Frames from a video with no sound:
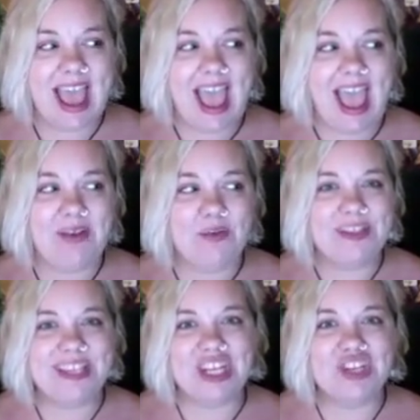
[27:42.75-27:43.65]
And what's
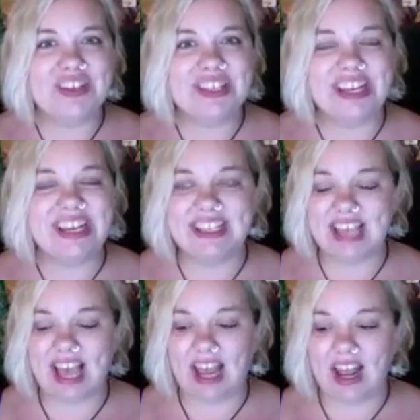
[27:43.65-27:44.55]
interesting is
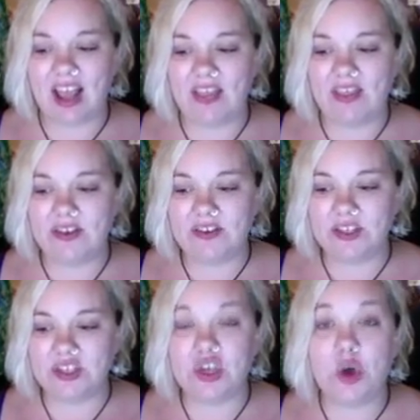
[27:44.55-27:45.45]
that there's
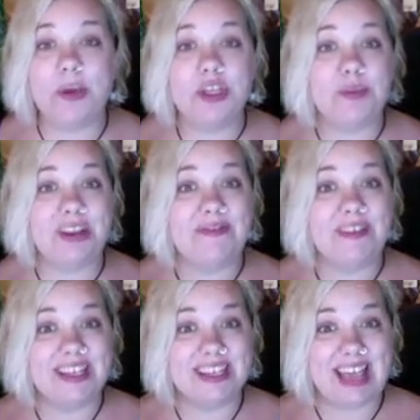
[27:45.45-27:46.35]
so much
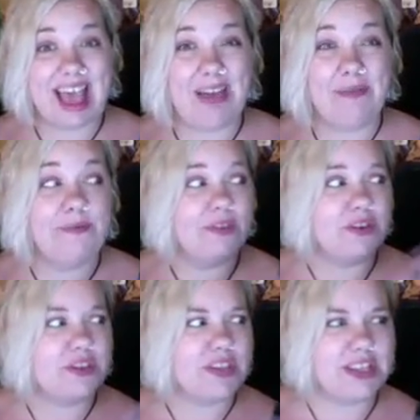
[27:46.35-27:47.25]
benefit to that
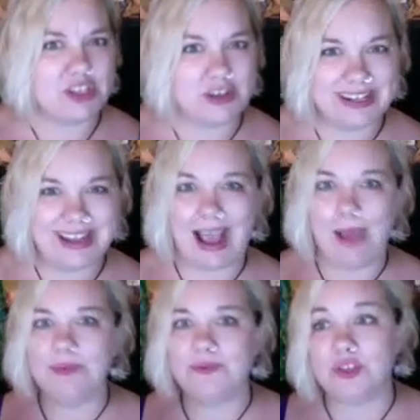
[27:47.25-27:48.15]
at certain
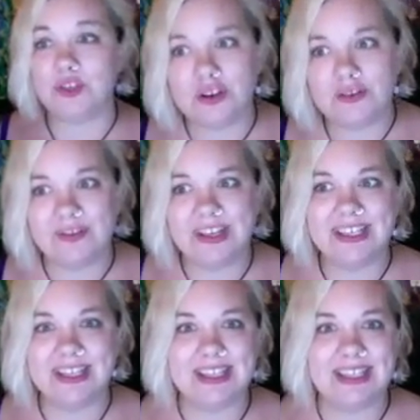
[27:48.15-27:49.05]
times for certain
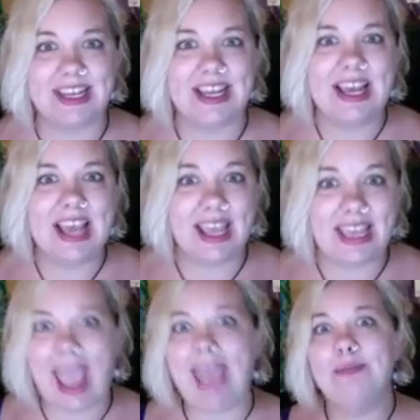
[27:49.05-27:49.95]
reasons, and it
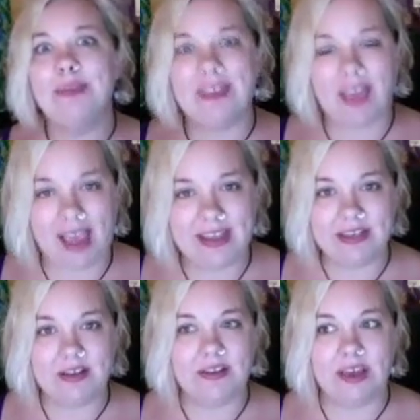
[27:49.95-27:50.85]
can be the
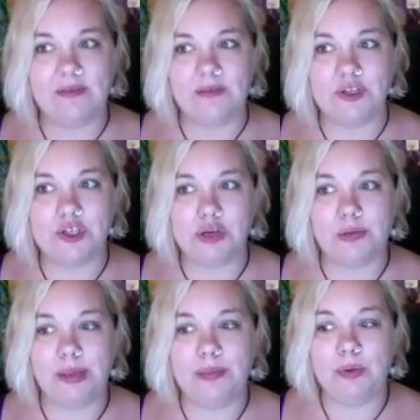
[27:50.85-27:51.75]
ideal thing for certain
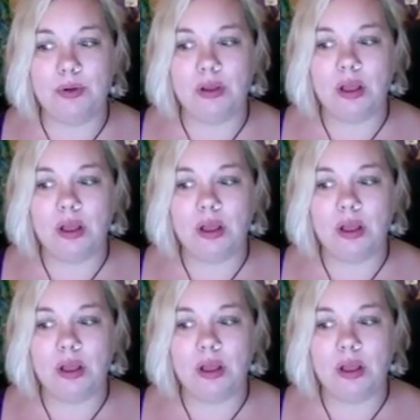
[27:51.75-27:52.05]
people.